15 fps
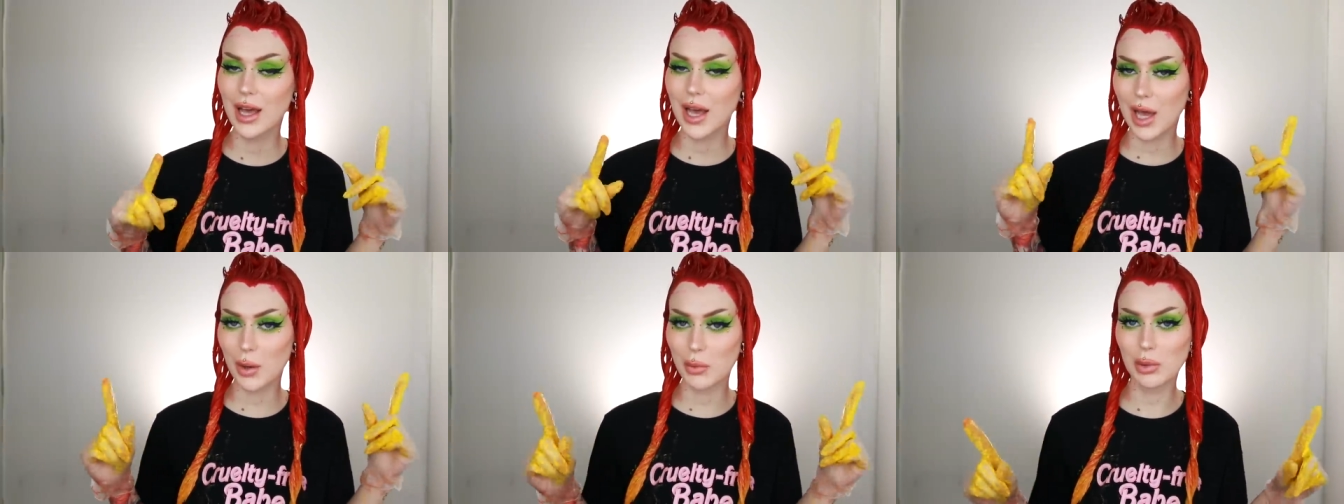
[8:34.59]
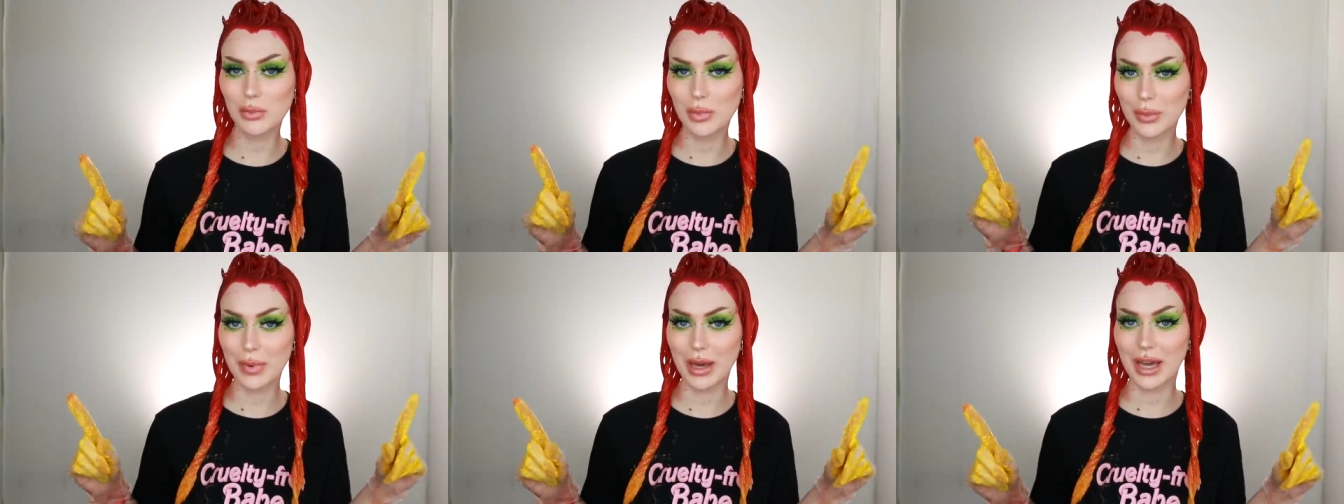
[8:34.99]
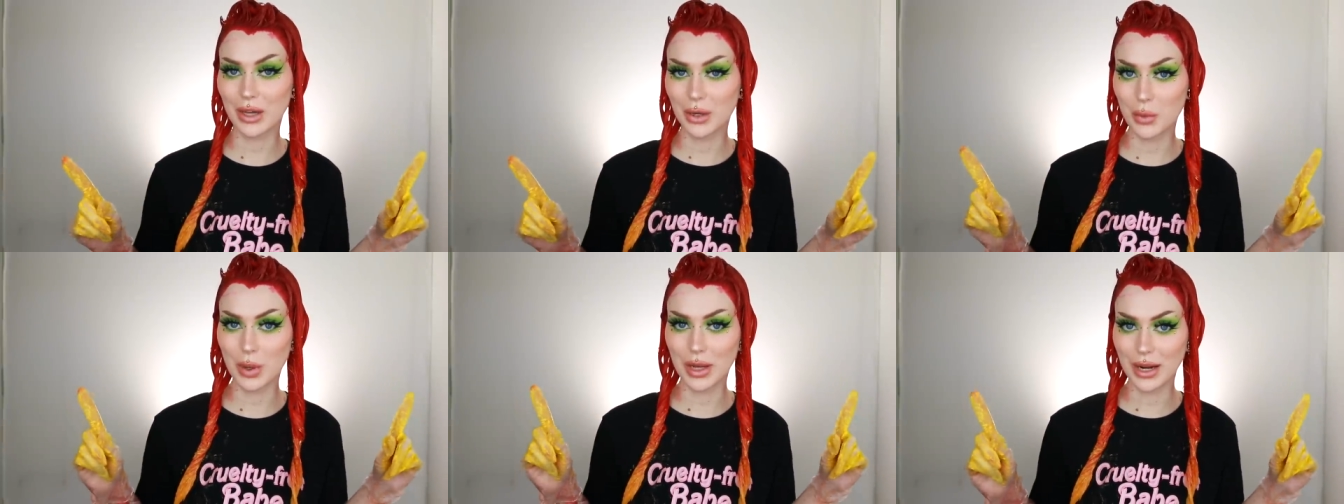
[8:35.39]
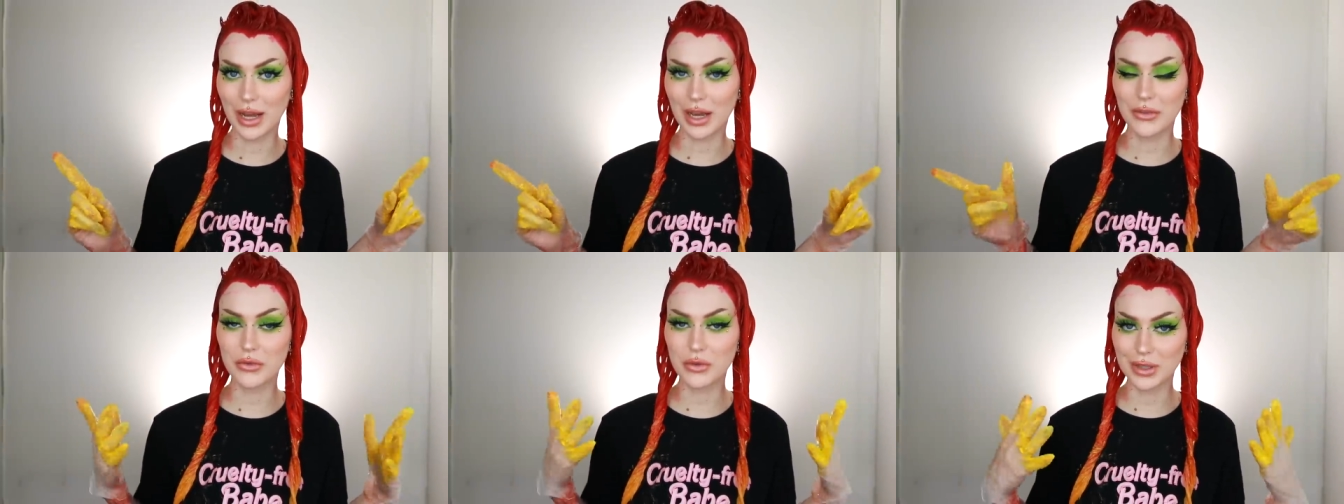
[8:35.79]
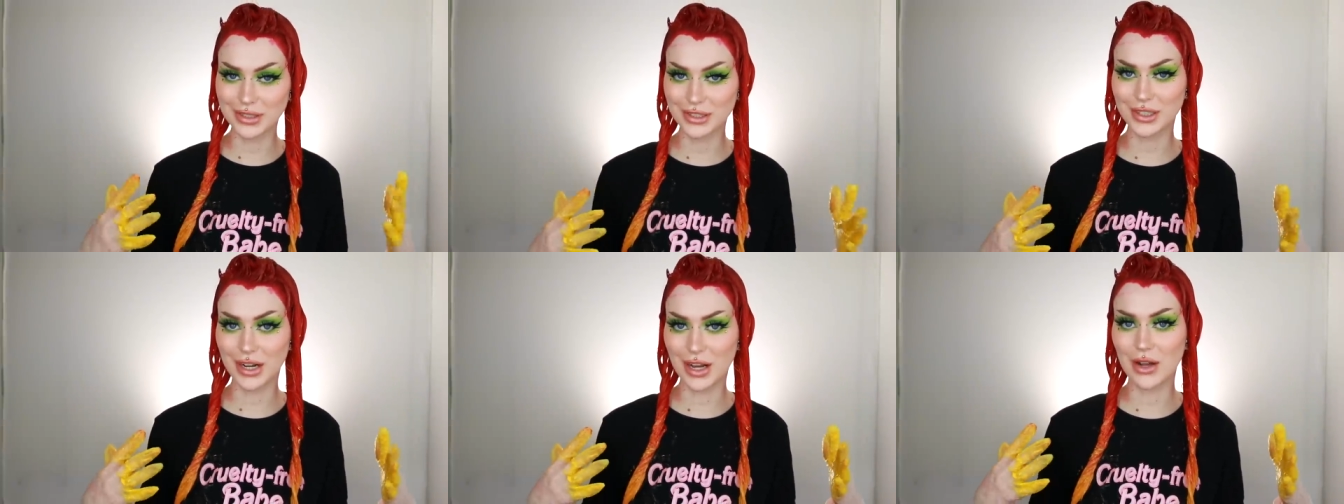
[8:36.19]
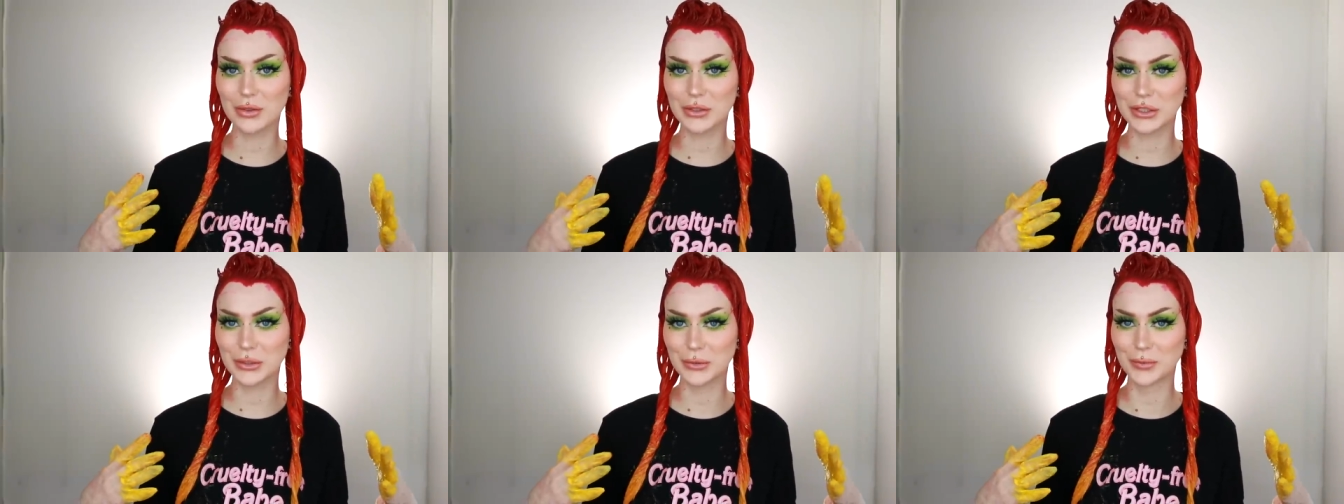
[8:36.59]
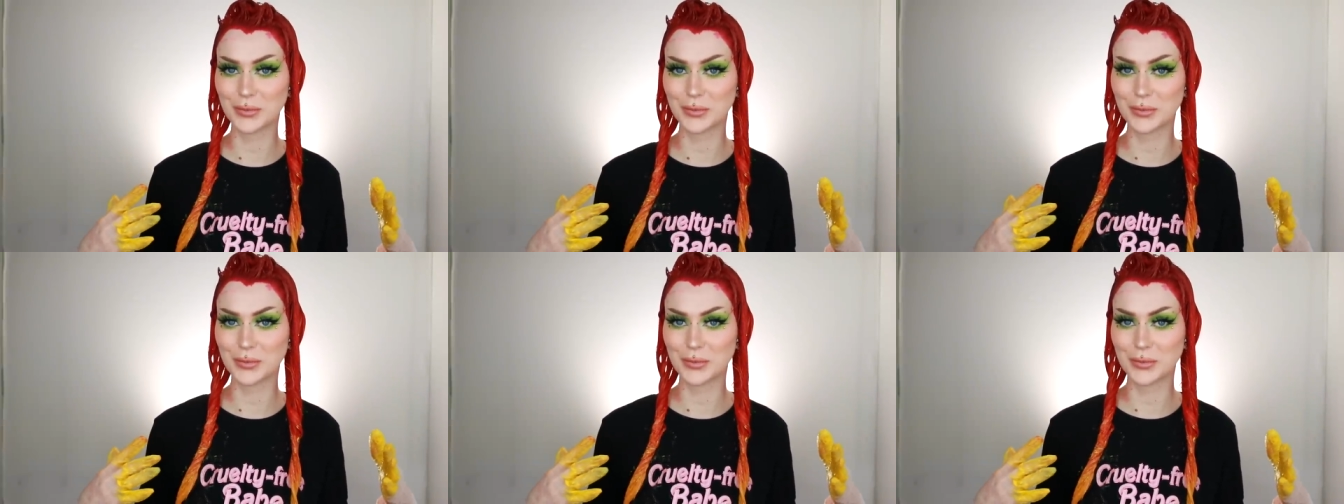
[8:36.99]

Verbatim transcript: I will be back when I've rinsed it out.